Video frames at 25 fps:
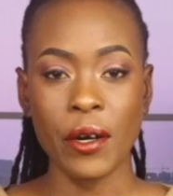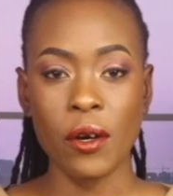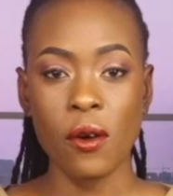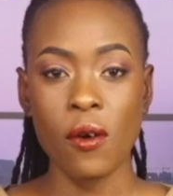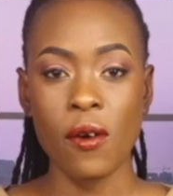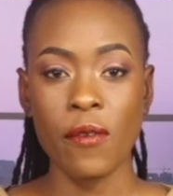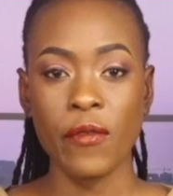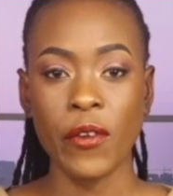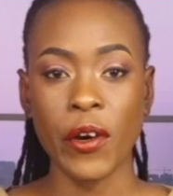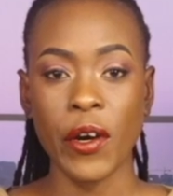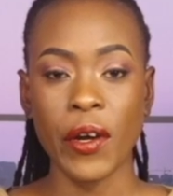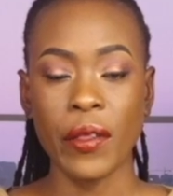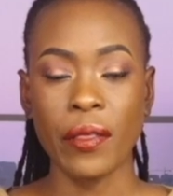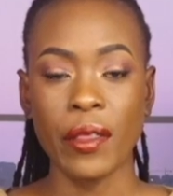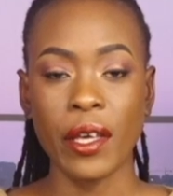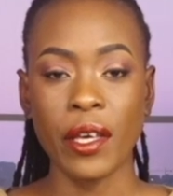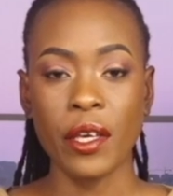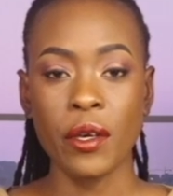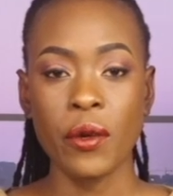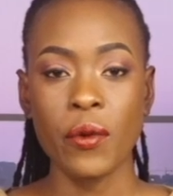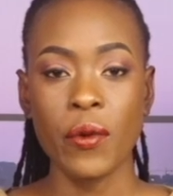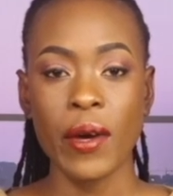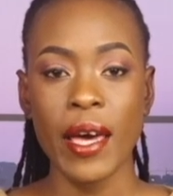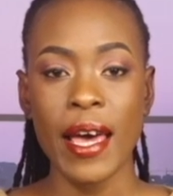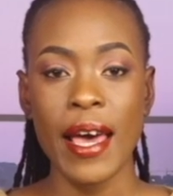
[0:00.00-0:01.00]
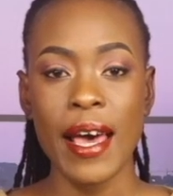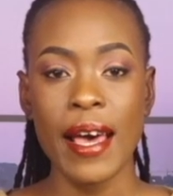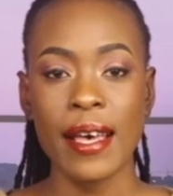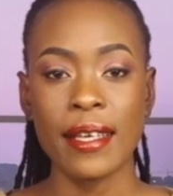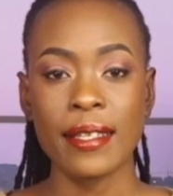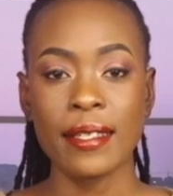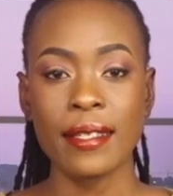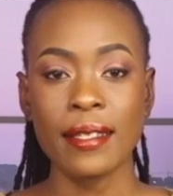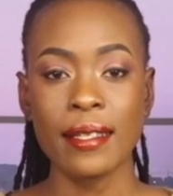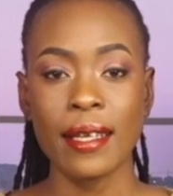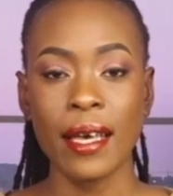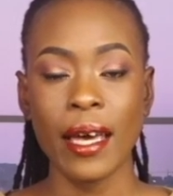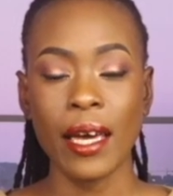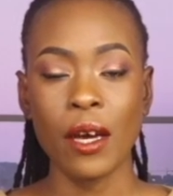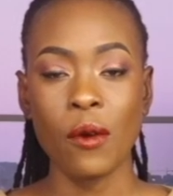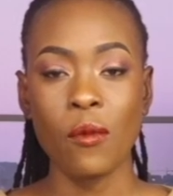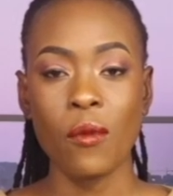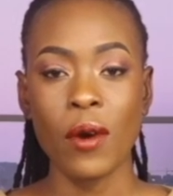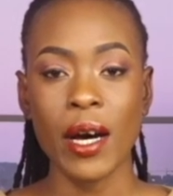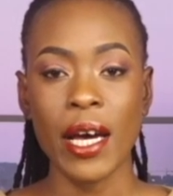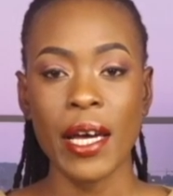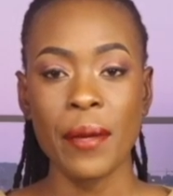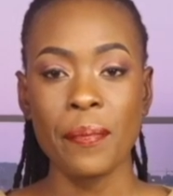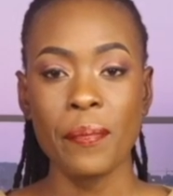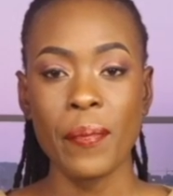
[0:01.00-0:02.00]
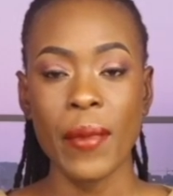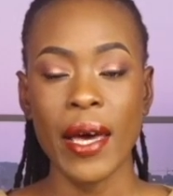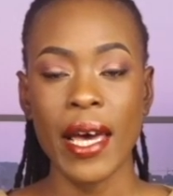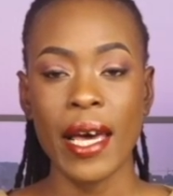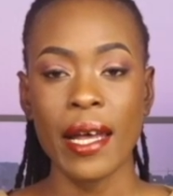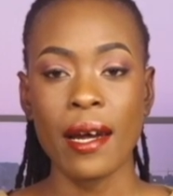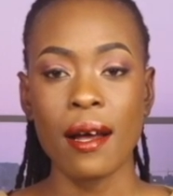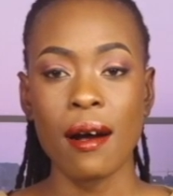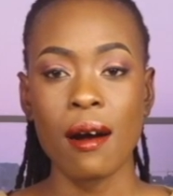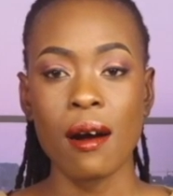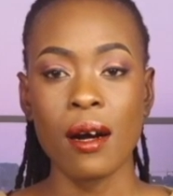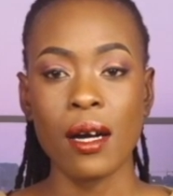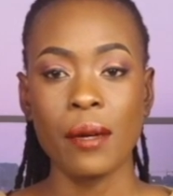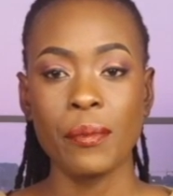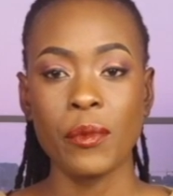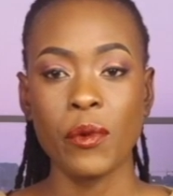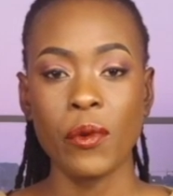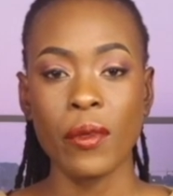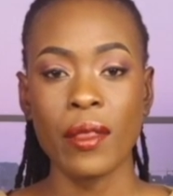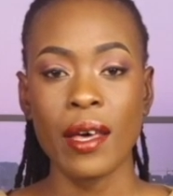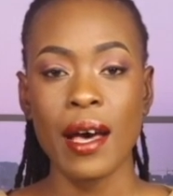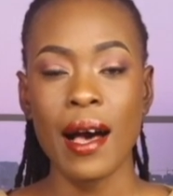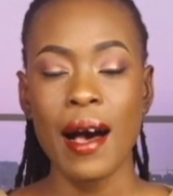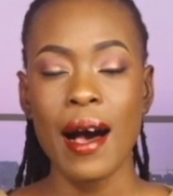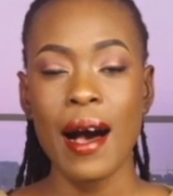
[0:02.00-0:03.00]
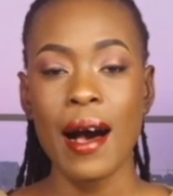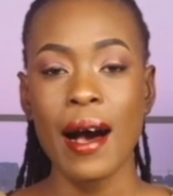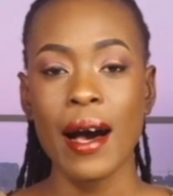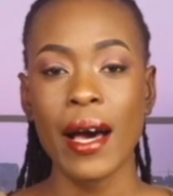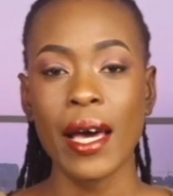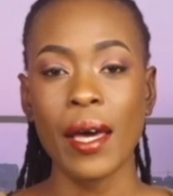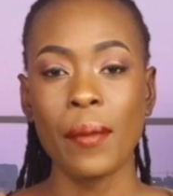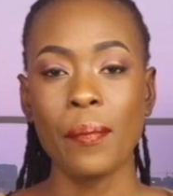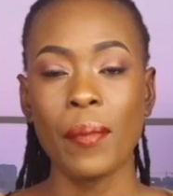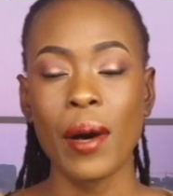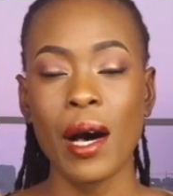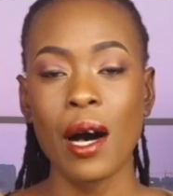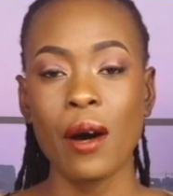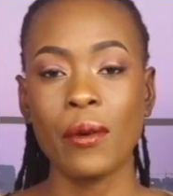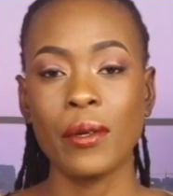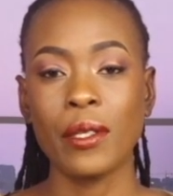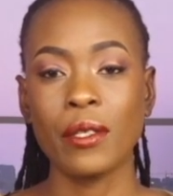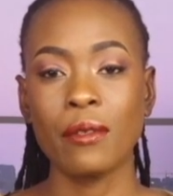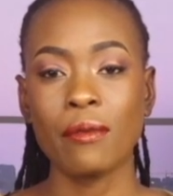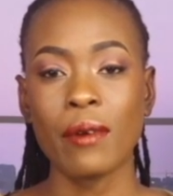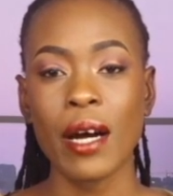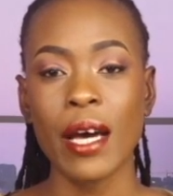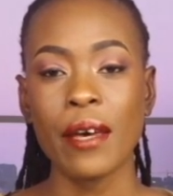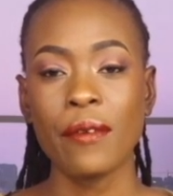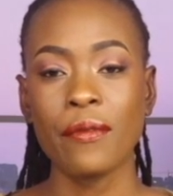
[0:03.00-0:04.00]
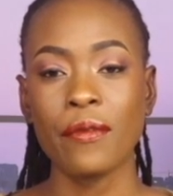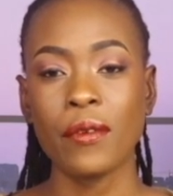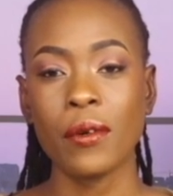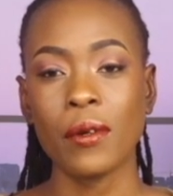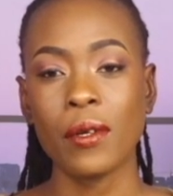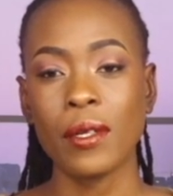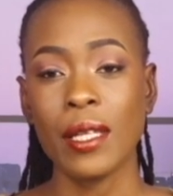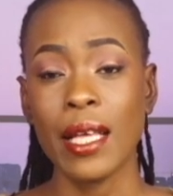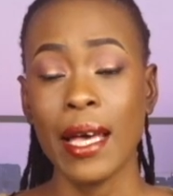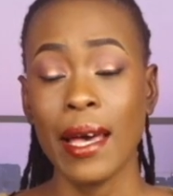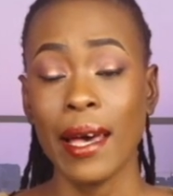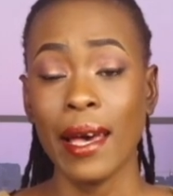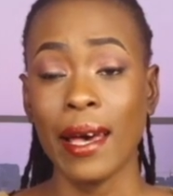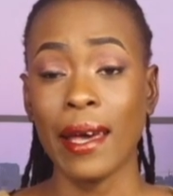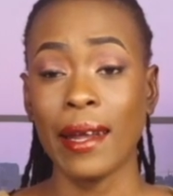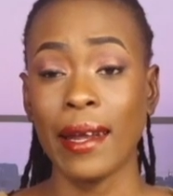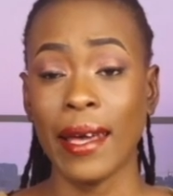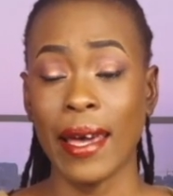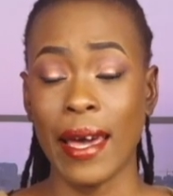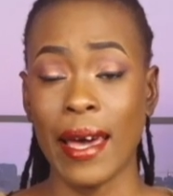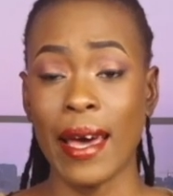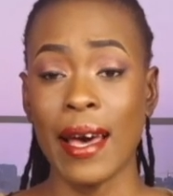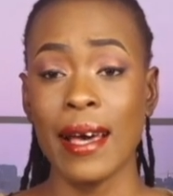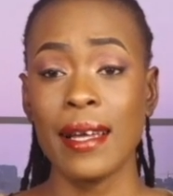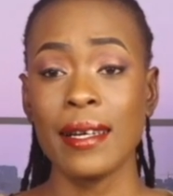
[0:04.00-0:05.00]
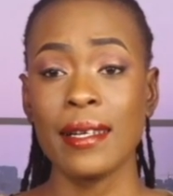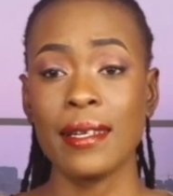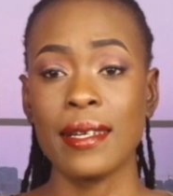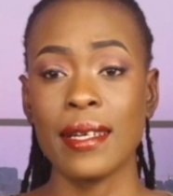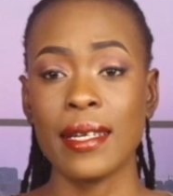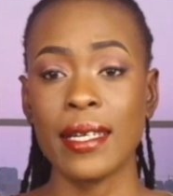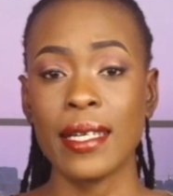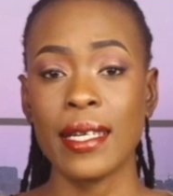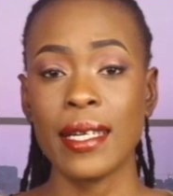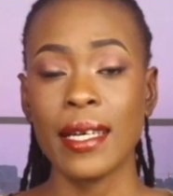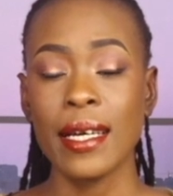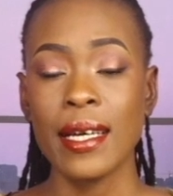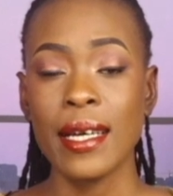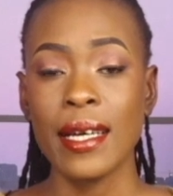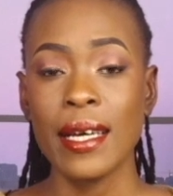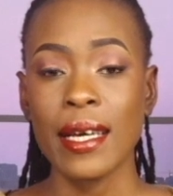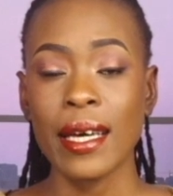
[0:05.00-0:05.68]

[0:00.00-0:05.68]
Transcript: Over in the U.S., a white man armed with a high-powered rifle and a handgun